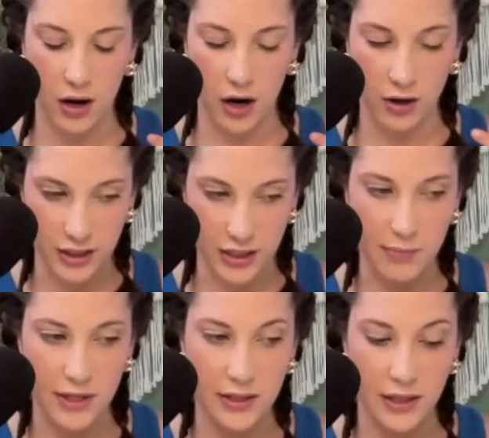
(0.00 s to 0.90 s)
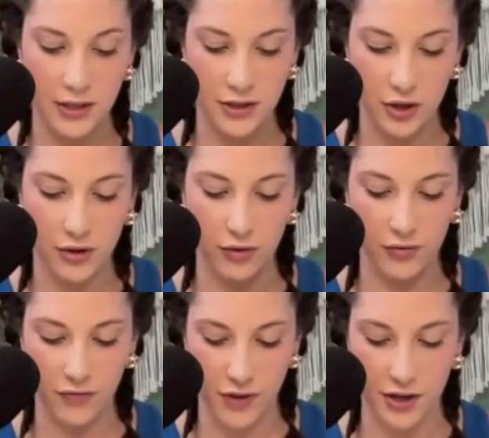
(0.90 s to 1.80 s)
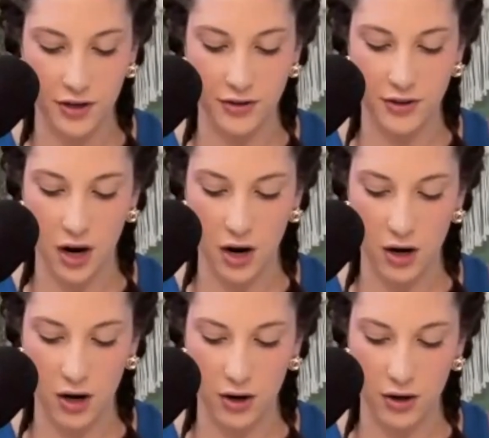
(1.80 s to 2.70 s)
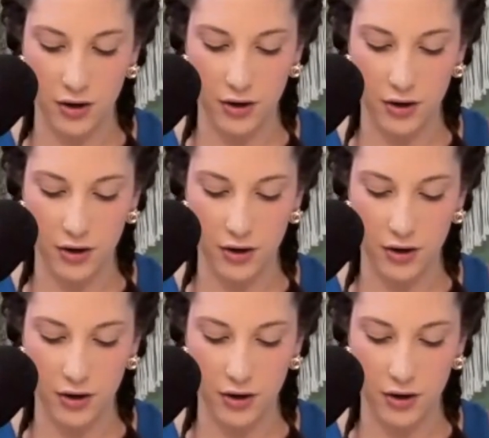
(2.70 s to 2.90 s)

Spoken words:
Our deepest internal fears are